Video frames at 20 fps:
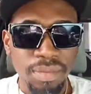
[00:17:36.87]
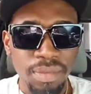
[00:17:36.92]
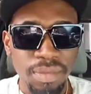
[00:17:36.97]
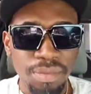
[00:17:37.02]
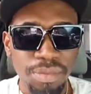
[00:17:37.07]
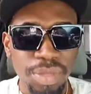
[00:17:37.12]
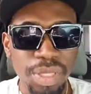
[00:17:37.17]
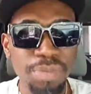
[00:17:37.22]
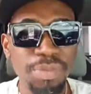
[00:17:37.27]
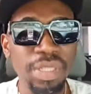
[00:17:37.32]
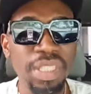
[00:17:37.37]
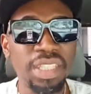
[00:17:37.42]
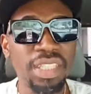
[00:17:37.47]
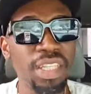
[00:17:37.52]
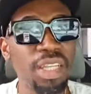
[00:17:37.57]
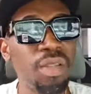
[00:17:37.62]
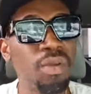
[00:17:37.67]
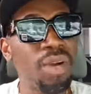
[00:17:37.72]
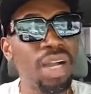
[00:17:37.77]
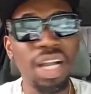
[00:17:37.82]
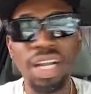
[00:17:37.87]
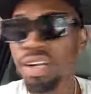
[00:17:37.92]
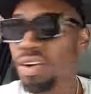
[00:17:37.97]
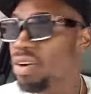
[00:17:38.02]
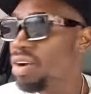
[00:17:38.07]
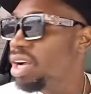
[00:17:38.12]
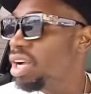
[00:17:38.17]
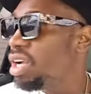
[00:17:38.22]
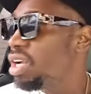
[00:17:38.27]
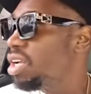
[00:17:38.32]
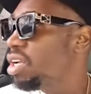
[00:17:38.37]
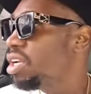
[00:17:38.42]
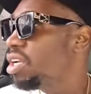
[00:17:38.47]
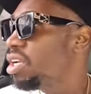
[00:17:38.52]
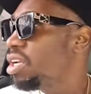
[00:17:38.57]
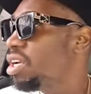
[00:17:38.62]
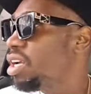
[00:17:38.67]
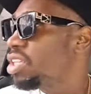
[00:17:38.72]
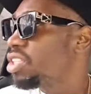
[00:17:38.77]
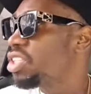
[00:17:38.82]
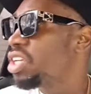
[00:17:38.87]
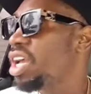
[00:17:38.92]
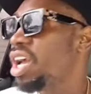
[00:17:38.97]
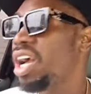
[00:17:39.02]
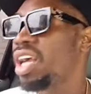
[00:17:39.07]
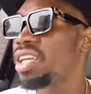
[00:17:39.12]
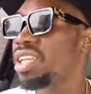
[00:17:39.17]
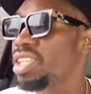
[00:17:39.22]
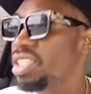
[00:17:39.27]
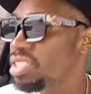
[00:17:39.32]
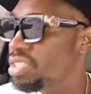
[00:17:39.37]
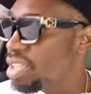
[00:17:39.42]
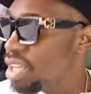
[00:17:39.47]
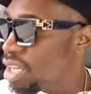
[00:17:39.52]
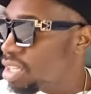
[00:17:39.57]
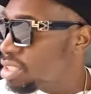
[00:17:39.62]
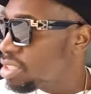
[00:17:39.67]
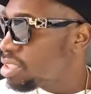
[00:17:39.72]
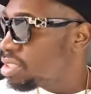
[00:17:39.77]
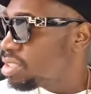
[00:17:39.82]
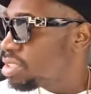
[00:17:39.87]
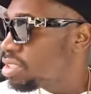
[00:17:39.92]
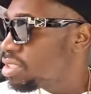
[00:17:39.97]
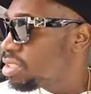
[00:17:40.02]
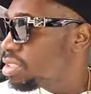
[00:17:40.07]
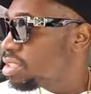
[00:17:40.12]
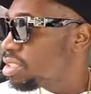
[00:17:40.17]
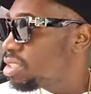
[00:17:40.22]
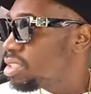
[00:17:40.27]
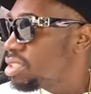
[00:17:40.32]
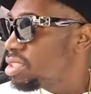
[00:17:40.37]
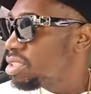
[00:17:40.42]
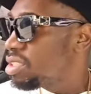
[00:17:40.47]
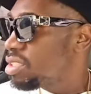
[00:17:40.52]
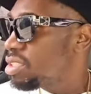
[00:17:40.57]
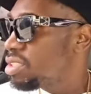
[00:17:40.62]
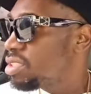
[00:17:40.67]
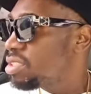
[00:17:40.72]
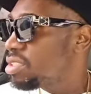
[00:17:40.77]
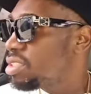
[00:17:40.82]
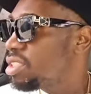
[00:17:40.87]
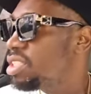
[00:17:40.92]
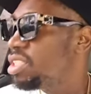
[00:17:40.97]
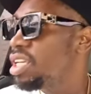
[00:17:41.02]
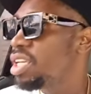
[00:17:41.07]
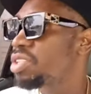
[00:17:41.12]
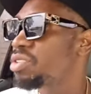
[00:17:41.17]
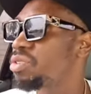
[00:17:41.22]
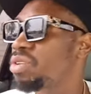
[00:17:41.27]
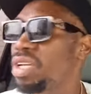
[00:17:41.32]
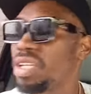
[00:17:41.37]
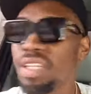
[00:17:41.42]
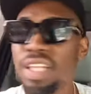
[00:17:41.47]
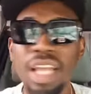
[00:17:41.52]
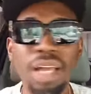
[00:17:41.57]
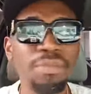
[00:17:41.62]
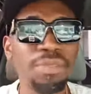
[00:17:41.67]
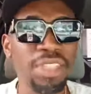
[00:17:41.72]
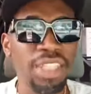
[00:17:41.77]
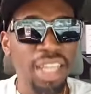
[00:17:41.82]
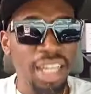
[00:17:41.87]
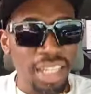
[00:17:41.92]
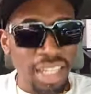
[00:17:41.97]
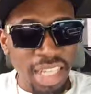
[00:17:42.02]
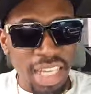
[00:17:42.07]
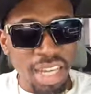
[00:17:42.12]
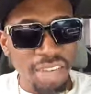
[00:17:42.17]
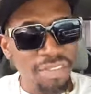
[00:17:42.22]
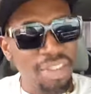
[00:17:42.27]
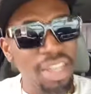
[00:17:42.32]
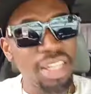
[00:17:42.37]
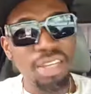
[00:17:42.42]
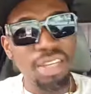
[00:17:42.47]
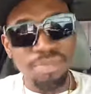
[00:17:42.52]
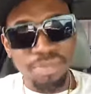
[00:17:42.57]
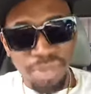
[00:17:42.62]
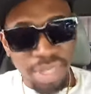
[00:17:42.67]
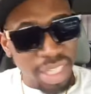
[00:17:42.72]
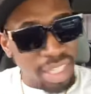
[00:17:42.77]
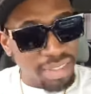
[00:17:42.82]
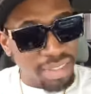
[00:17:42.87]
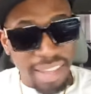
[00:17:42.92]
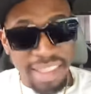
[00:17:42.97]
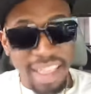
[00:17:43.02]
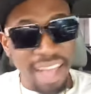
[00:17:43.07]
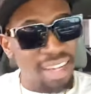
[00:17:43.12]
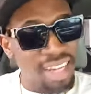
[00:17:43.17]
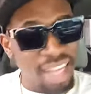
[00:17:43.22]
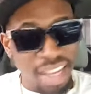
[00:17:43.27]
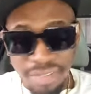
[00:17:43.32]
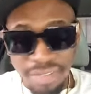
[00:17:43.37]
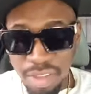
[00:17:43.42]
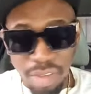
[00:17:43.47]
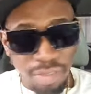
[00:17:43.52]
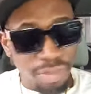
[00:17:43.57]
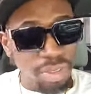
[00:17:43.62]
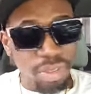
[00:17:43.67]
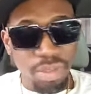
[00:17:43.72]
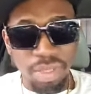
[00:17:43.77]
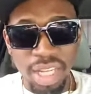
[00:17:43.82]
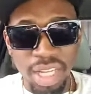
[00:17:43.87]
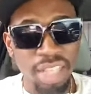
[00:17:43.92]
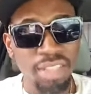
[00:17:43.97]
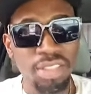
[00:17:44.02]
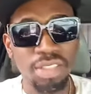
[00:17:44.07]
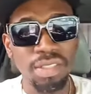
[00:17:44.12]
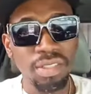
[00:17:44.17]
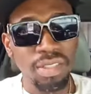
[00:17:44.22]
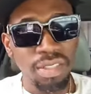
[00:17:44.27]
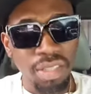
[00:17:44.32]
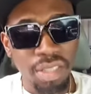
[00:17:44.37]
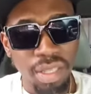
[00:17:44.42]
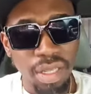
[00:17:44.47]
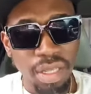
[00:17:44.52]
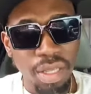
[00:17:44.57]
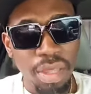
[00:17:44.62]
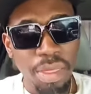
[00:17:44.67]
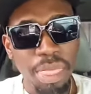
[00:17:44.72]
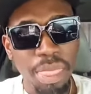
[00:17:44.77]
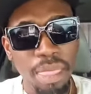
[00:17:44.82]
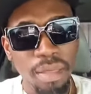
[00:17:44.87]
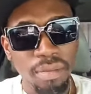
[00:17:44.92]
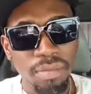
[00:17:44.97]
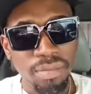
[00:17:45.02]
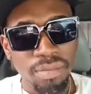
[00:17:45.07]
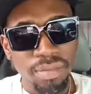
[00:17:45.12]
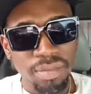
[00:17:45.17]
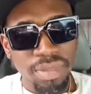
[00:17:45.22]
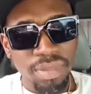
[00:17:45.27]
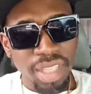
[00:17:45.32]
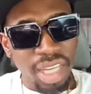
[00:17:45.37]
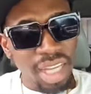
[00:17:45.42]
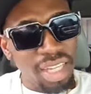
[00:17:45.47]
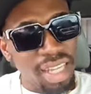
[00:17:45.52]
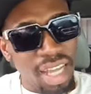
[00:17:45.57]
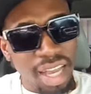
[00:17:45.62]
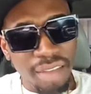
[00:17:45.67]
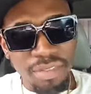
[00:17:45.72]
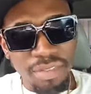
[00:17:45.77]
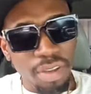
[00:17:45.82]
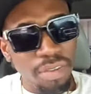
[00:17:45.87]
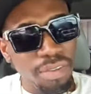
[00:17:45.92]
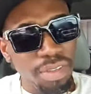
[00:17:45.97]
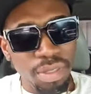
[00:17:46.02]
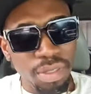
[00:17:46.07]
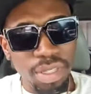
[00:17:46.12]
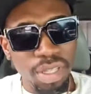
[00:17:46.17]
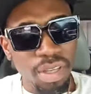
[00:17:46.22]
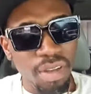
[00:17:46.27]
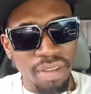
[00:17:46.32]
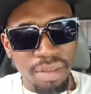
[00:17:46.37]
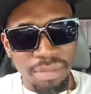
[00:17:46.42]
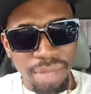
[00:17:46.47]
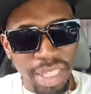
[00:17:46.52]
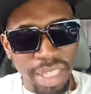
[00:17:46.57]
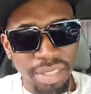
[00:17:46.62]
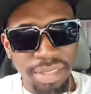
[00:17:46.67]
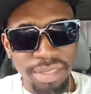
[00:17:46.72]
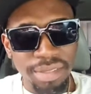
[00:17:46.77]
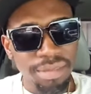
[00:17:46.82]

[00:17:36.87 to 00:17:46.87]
People still want to go Sharkies and the next one, Lobster Dave and them place. That don't have nothing to do with Andrew. That don't have nothing to do with government.